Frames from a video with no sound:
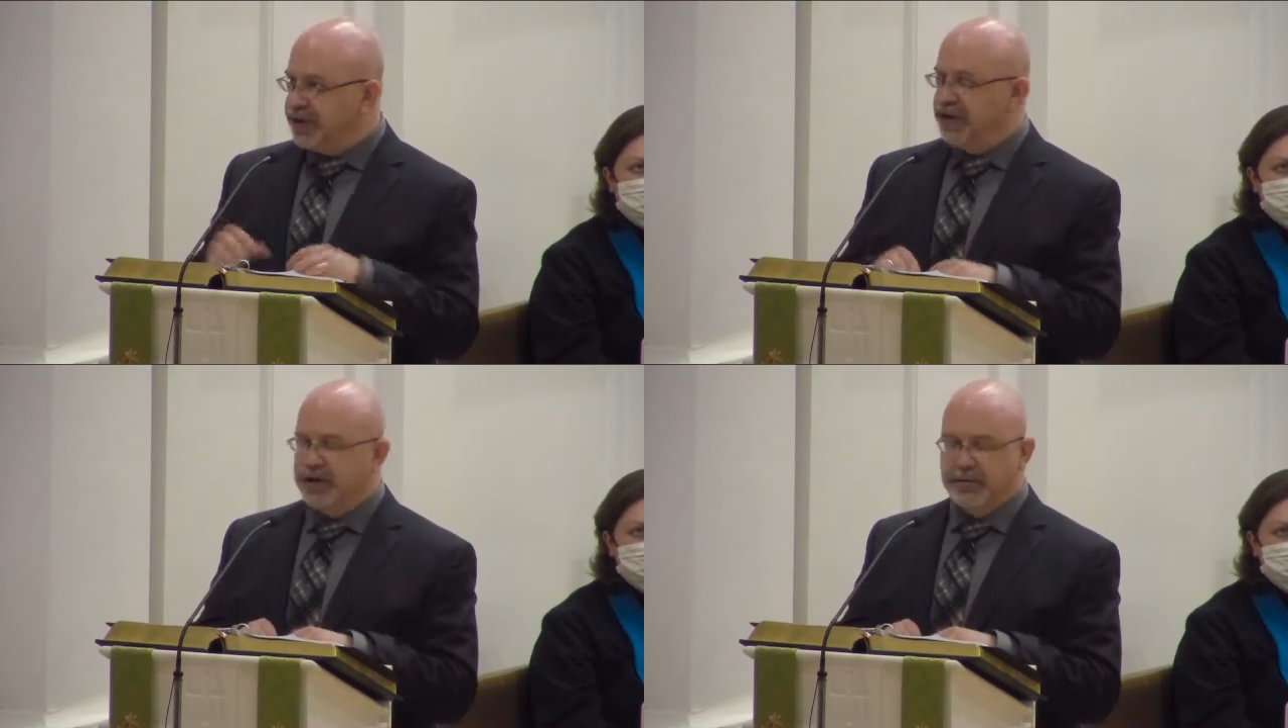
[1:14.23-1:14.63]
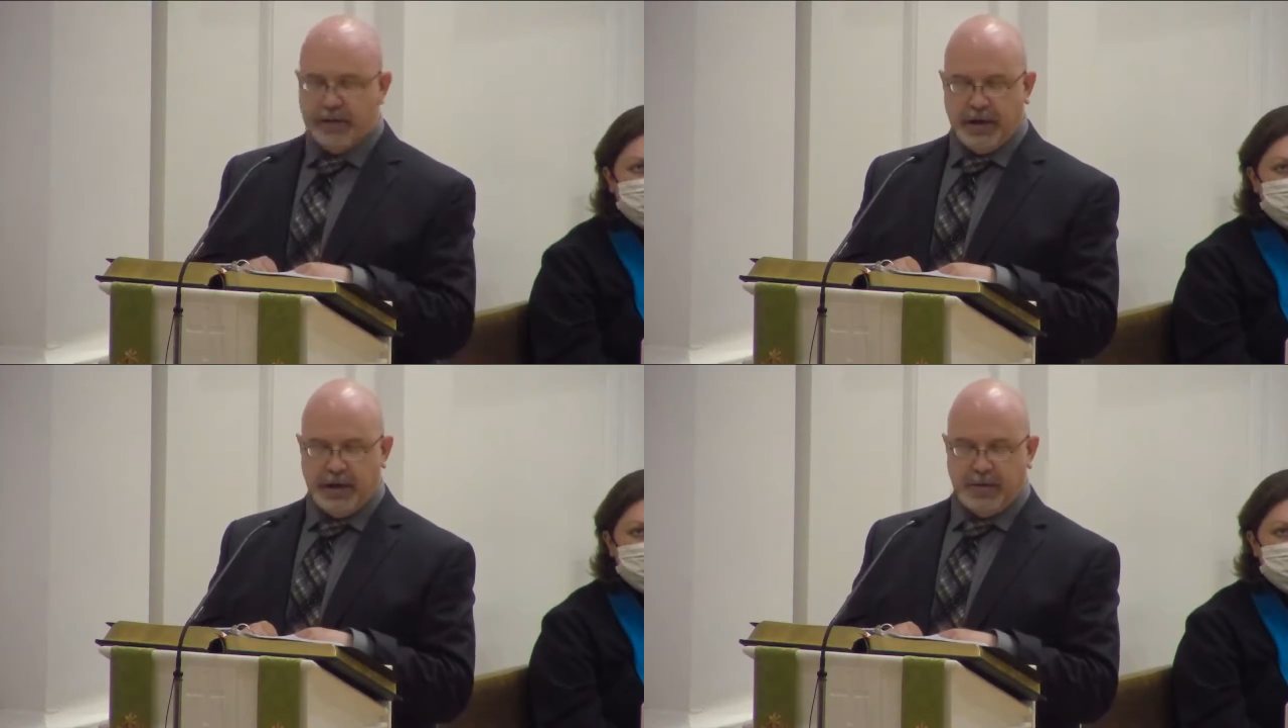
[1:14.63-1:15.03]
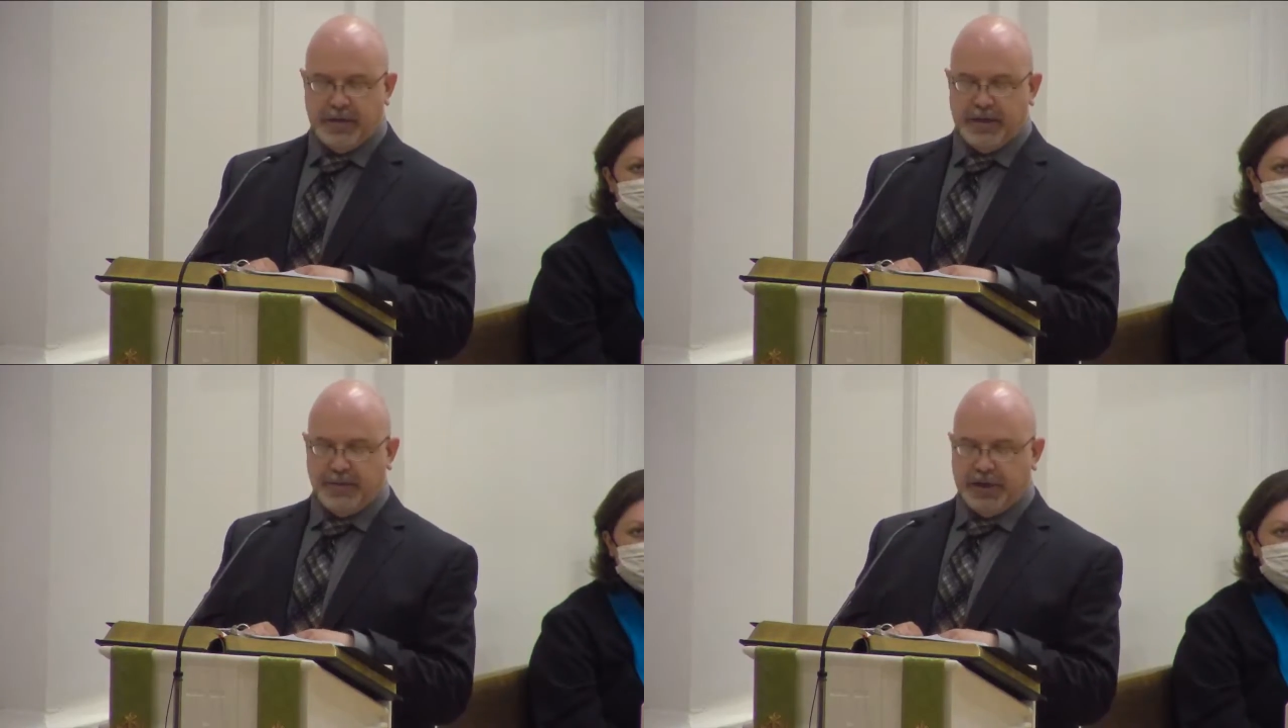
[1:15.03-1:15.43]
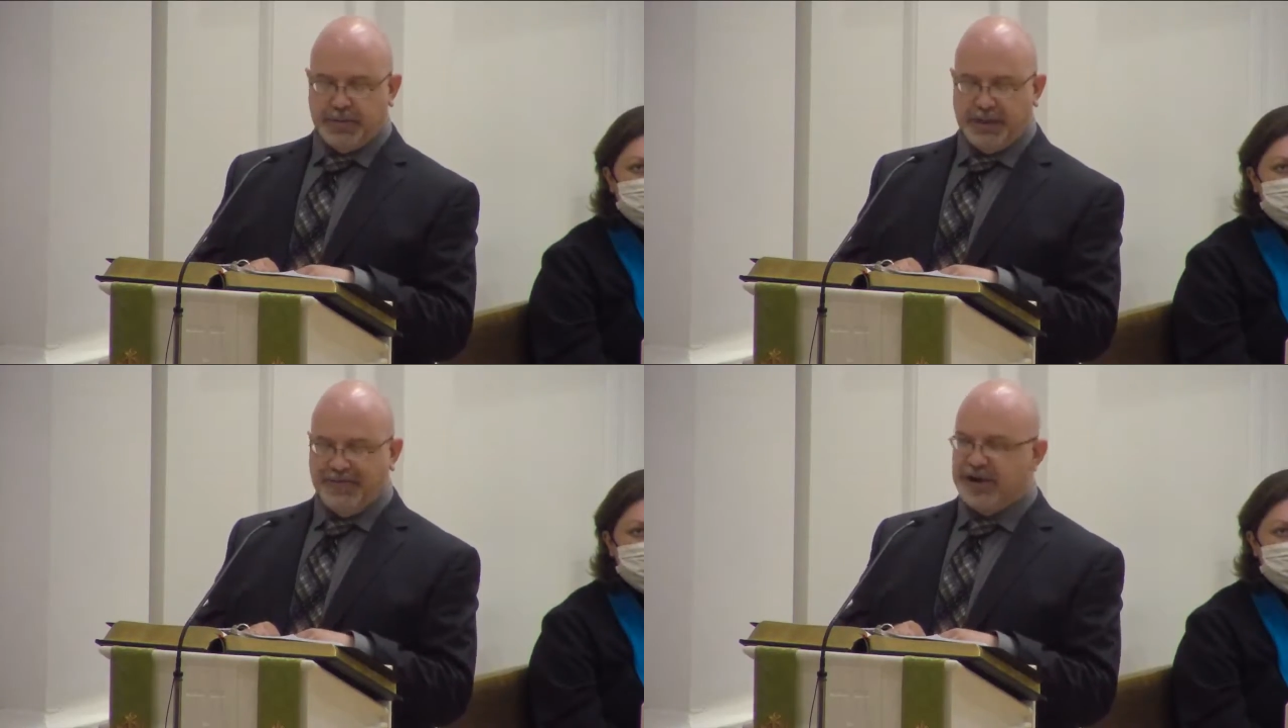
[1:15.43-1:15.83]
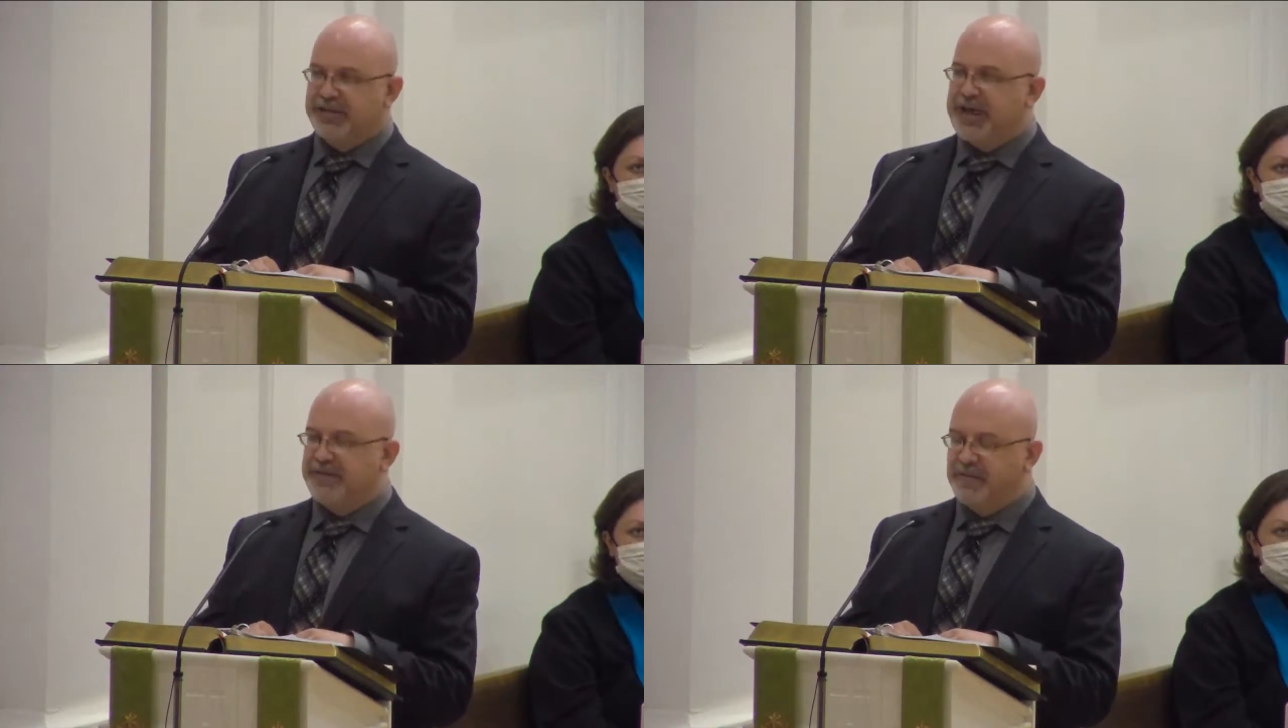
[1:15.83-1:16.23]
here, that we should be
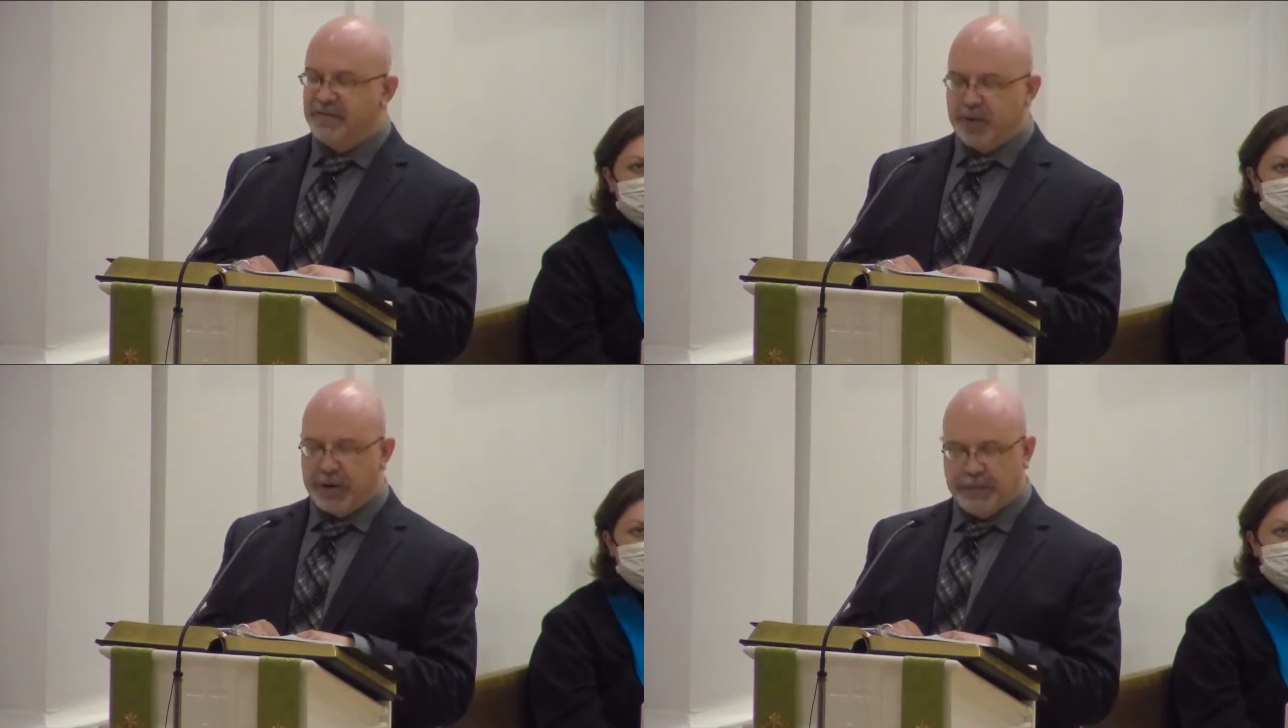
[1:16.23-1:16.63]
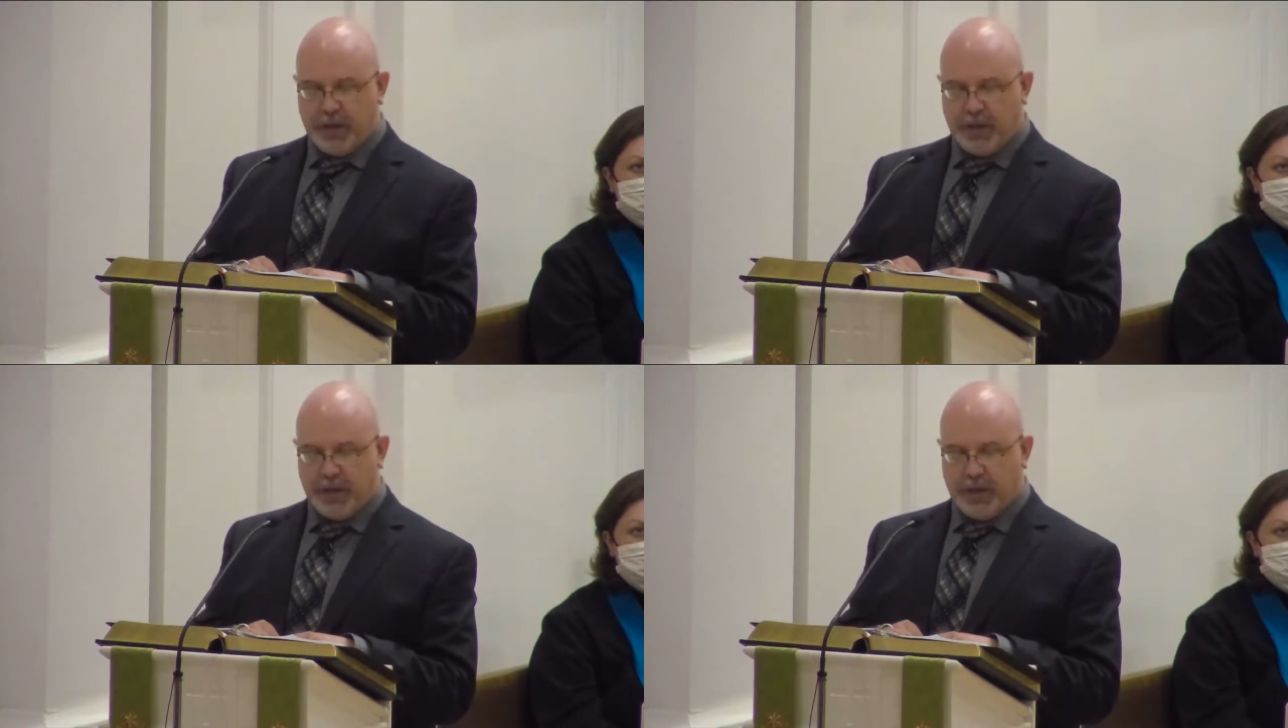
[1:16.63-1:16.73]
very thankful for.